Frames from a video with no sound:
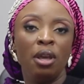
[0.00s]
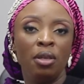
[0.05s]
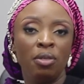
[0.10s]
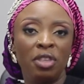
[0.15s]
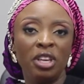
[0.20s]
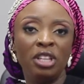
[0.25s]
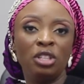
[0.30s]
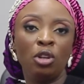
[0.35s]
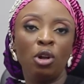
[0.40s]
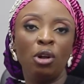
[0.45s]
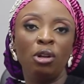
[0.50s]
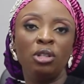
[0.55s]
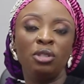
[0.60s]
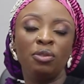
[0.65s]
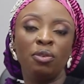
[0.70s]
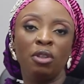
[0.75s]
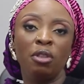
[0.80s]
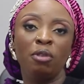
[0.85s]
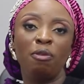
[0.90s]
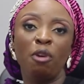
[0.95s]
This calls
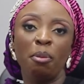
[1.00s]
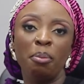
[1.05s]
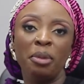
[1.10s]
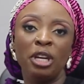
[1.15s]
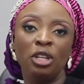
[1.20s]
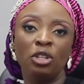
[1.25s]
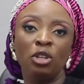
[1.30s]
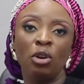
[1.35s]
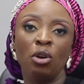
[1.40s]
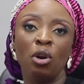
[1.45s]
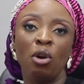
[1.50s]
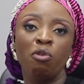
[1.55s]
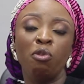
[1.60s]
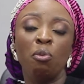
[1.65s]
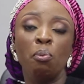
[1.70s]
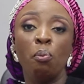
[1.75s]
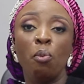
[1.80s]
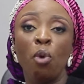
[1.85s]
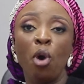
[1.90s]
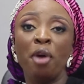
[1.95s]
for the formation
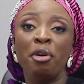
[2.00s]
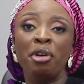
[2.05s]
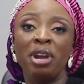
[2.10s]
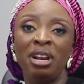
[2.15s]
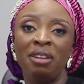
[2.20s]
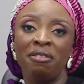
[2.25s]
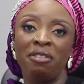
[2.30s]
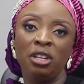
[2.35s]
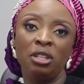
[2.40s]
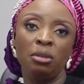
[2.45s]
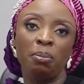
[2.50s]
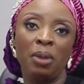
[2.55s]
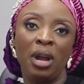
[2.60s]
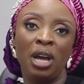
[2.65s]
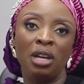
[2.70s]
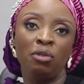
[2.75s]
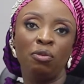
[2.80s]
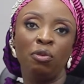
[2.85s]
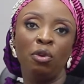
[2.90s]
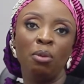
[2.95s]
of more relevant
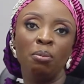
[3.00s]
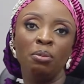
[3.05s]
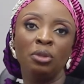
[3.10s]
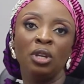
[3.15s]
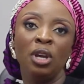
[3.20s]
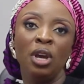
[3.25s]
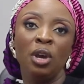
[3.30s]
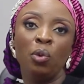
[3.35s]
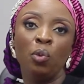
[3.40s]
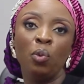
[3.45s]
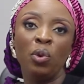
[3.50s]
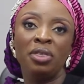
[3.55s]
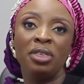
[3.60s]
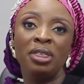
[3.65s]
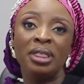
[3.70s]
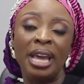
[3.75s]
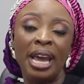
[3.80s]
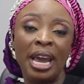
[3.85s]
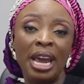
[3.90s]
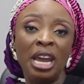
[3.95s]
platforms
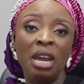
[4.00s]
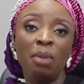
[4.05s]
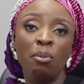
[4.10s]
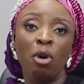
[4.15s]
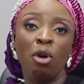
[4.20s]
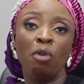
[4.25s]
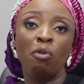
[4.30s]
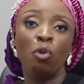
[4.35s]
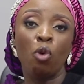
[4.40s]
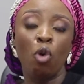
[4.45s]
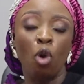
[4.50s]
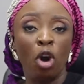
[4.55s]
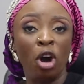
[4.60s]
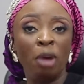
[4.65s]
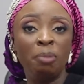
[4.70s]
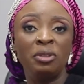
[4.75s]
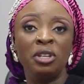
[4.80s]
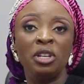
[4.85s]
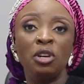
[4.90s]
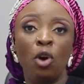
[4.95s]
with the aim of
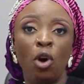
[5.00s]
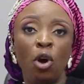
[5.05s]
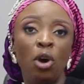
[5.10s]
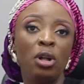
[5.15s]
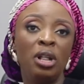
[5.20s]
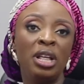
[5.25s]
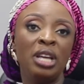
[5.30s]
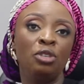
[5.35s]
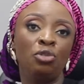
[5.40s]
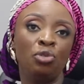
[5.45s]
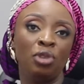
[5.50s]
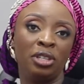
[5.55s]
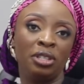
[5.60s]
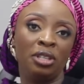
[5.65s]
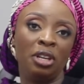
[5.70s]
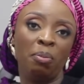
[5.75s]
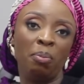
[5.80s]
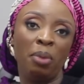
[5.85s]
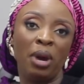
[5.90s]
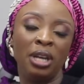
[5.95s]
co-opting all
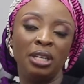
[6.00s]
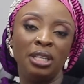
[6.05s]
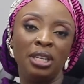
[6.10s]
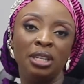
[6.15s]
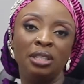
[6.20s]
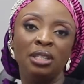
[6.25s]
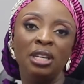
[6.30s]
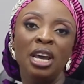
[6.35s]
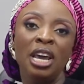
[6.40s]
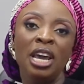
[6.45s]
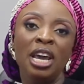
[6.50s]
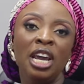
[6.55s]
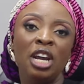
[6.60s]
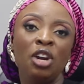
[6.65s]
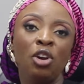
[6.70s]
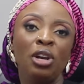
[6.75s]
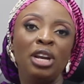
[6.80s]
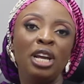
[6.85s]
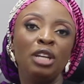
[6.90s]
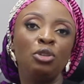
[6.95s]
interested parties
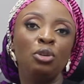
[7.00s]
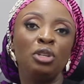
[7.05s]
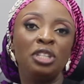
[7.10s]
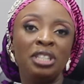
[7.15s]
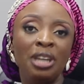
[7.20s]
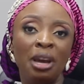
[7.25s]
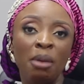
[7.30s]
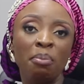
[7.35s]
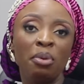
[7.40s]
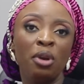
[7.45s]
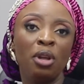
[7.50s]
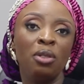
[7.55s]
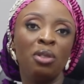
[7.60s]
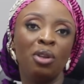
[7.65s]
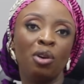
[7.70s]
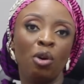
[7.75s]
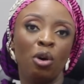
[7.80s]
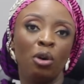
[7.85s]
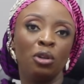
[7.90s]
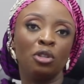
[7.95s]
in order to champion
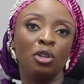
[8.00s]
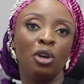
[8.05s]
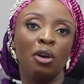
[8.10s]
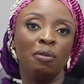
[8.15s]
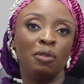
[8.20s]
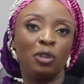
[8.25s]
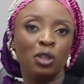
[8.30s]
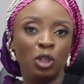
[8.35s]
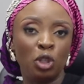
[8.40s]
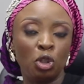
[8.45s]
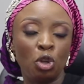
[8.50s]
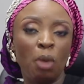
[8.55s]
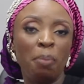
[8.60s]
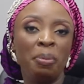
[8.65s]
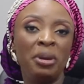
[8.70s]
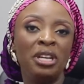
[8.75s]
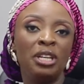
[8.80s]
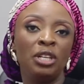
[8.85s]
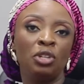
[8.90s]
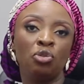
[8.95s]
the cause of
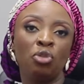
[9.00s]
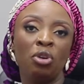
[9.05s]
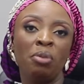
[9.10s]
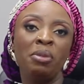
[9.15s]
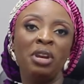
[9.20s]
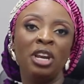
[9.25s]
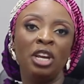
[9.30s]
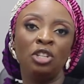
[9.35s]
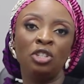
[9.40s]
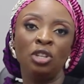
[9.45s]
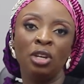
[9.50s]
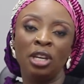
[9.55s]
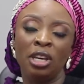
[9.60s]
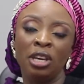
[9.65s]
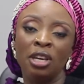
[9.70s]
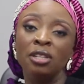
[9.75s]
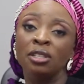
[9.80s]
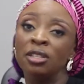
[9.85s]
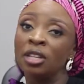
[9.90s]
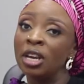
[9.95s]
stopping discrimination
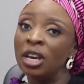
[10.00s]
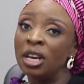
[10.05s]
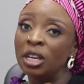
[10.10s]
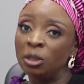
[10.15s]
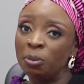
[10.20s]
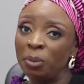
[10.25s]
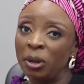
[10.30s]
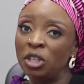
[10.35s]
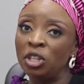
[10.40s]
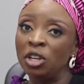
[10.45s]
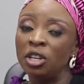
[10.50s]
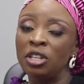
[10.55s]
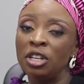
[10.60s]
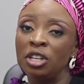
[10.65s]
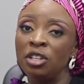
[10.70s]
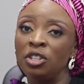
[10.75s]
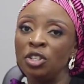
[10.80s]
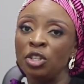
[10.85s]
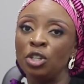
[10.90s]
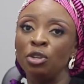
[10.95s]
against special
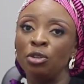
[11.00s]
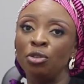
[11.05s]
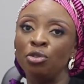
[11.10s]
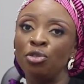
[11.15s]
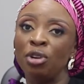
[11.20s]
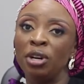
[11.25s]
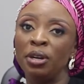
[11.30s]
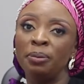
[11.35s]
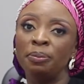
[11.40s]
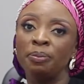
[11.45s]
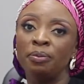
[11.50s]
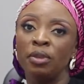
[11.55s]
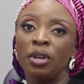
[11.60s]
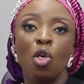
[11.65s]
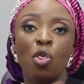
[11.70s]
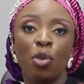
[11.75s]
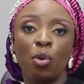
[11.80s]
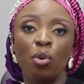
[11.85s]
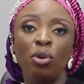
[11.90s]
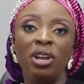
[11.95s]
needs children.
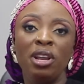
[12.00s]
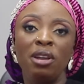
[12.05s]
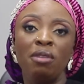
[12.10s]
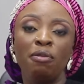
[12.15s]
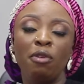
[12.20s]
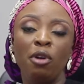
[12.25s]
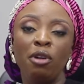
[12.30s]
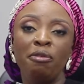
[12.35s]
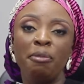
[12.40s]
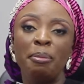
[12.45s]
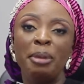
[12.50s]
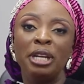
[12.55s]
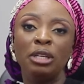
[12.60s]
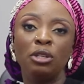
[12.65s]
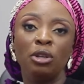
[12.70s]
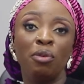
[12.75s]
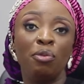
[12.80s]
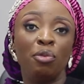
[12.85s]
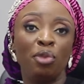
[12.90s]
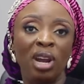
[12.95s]
Through the
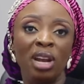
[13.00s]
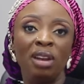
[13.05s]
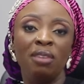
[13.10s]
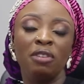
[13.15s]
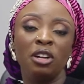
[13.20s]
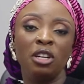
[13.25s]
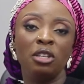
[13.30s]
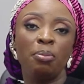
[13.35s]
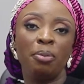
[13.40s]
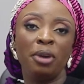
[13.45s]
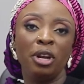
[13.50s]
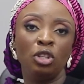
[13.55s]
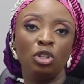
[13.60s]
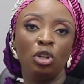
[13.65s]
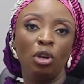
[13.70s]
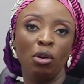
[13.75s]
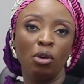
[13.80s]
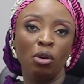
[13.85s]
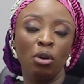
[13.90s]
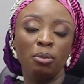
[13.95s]
involvement of relevant
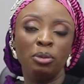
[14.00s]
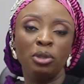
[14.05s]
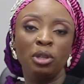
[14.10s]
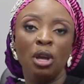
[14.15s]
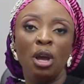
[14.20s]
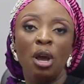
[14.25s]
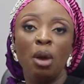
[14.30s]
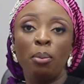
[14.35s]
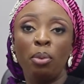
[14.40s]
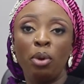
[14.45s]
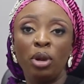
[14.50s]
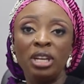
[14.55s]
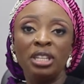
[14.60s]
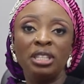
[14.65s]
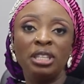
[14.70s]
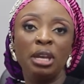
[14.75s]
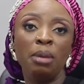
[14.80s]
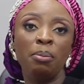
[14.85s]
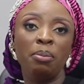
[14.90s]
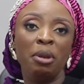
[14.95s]
pressure groups,
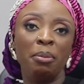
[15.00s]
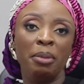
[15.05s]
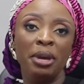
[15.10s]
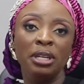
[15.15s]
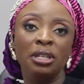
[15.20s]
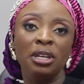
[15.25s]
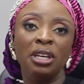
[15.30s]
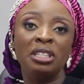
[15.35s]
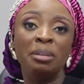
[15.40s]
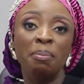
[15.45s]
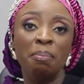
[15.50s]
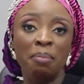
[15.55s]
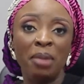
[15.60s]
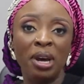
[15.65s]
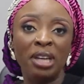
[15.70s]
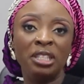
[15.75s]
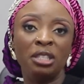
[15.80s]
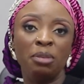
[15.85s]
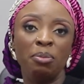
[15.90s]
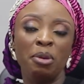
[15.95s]
policy implementers
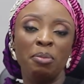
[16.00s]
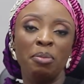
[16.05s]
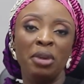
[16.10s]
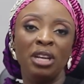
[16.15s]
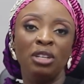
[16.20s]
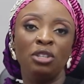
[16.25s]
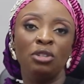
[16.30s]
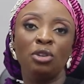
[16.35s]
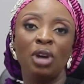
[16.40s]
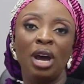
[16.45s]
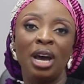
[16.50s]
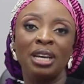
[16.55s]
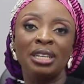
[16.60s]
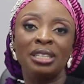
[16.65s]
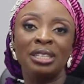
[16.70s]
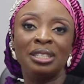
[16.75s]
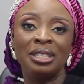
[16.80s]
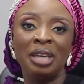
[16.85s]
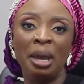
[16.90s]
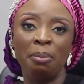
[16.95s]
must be made to
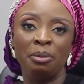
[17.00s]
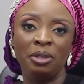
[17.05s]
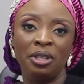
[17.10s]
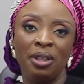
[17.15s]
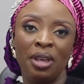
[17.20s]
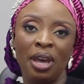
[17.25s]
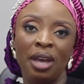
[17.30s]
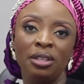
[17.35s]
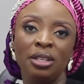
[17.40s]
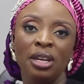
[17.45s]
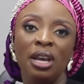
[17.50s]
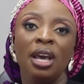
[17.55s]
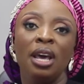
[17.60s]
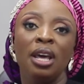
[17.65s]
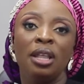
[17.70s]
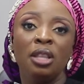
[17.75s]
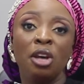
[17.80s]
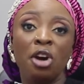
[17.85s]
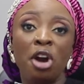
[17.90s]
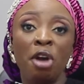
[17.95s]
accept that
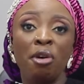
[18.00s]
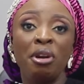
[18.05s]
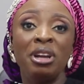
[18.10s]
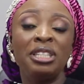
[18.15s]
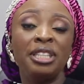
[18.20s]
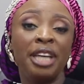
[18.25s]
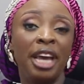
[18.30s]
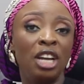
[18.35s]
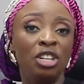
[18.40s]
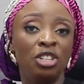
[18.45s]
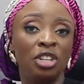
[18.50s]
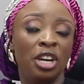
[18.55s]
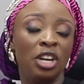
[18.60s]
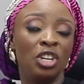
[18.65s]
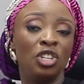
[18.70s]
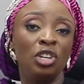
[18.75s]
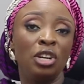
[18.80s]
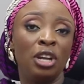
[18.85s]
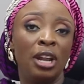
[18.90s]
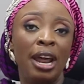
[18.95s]
the current
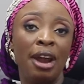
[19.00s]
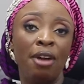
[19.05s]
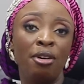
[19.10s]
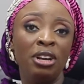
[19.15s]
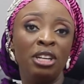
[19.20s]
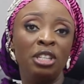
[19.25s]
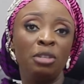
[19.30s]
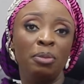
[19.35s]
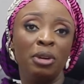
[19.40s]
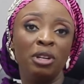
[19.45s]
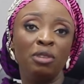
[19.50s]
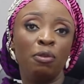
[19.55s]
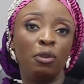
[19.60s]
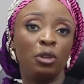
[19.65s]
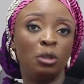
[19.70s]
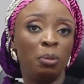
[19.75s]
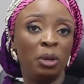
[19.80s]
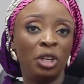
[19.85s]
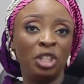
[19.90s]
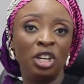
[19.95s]
educational arrangement for
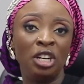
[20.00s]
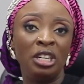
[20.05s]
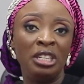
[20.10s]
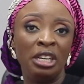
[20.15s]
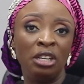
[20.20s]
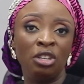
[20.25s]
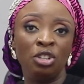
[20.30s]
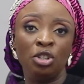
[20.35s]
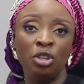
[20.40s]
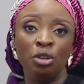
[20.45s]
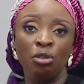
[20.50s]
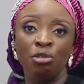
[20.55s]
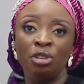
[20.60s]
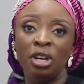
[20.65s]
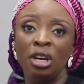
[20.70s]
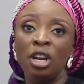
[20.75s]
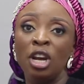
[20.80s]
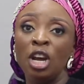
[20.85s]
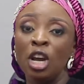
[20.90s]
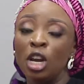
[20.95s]
special needs
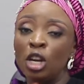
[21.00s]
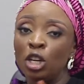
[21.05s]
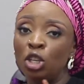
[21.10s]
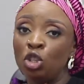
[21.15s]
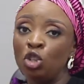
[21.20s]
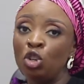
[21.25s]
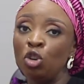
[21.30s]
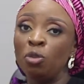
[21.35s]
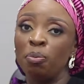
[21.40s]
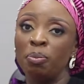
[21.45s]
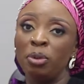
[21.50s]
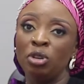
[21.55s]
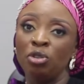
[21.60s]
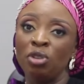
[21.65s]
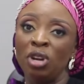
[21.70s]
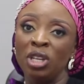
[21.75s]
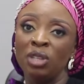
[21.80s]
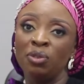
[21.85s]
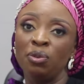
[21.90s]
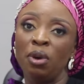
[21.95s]
children should be
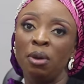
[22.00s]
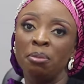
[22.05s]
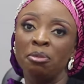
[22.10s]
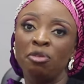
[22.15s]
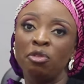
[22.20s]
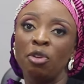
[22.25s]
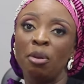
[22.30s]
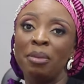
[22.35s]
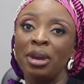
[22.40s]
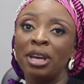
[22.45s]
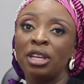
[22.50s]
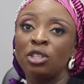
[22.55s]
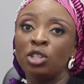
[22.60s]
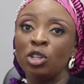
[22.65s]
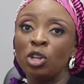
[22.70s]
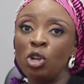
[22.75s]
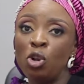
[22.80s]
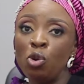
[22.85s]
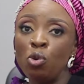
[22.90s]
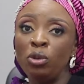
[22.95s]
transformed from
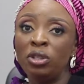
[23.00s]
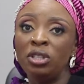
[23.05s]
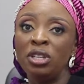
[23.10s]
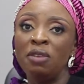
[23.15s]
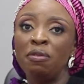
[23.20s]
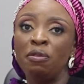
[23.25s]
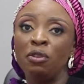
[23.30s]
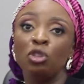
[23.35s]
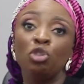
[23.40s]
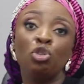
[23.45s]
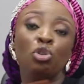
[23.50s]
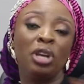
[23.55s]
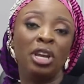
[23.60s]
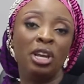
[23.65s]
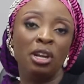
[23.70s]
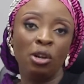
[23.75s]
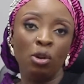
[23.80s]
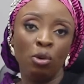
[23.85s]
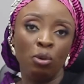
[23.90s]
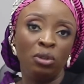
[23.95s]
exclusive to
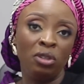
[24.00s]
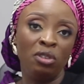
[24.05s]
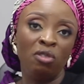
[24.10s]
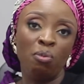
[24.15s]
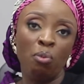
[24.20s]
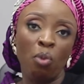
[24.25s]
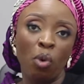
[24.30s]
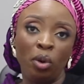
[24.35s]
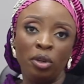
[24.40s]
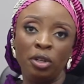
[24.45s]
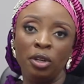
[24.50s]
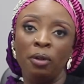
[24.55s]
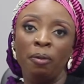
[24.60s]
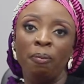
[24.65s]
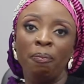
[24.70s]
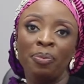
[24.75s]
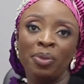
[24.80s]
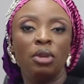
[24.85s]
inclusive model.